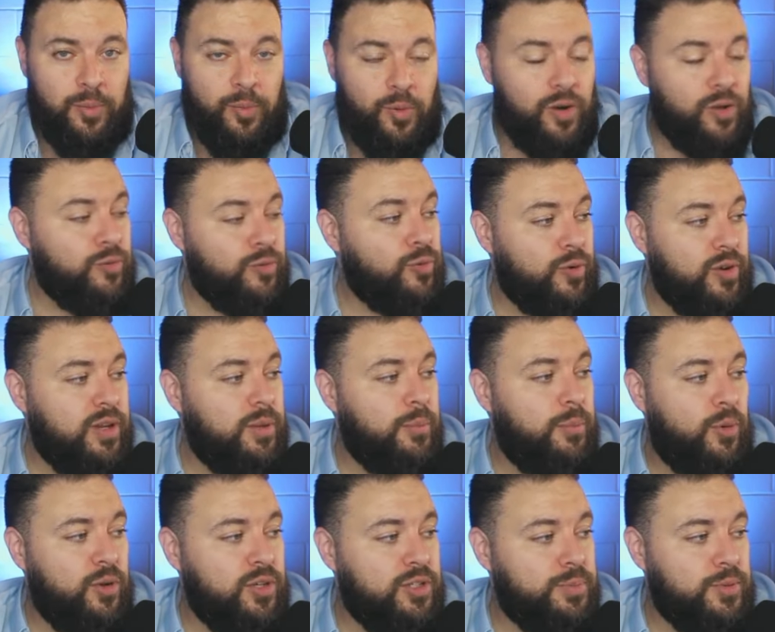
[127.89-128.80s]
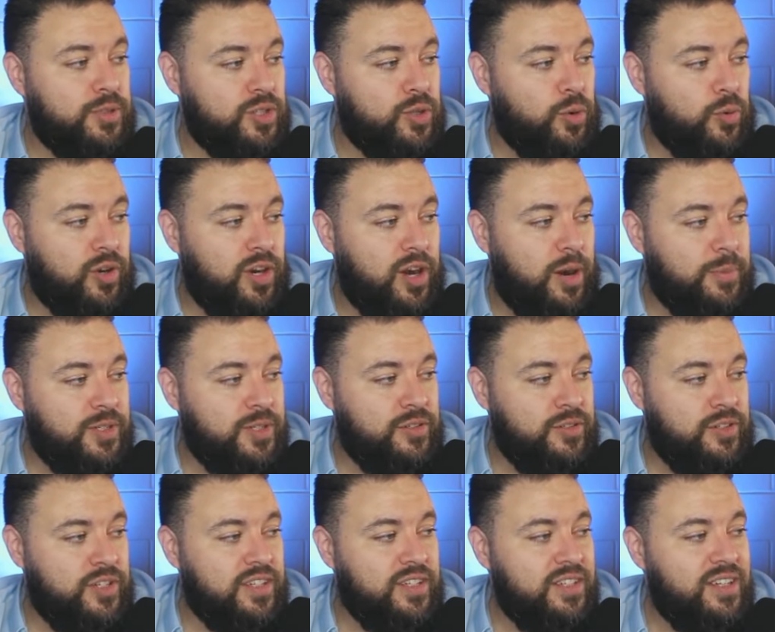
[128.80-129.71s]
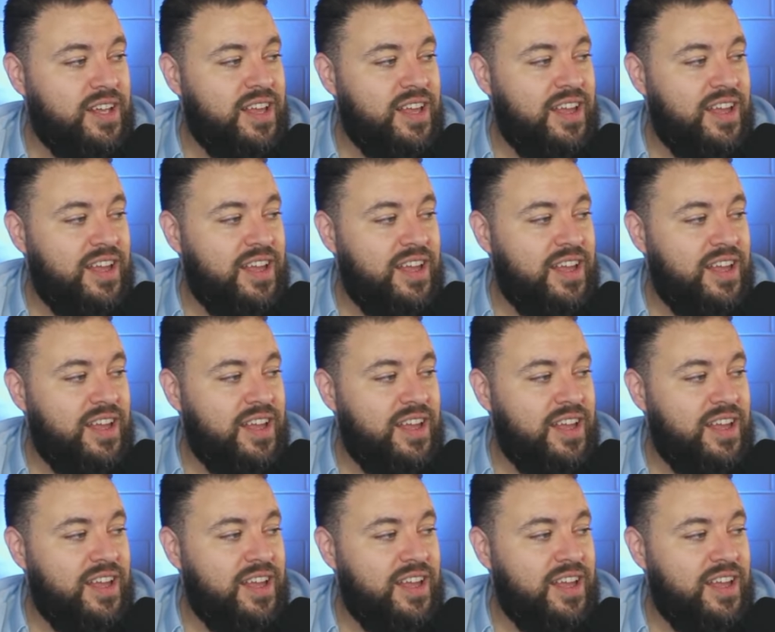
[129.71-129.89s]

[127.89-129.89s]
one oh three in points per scoring opportunity.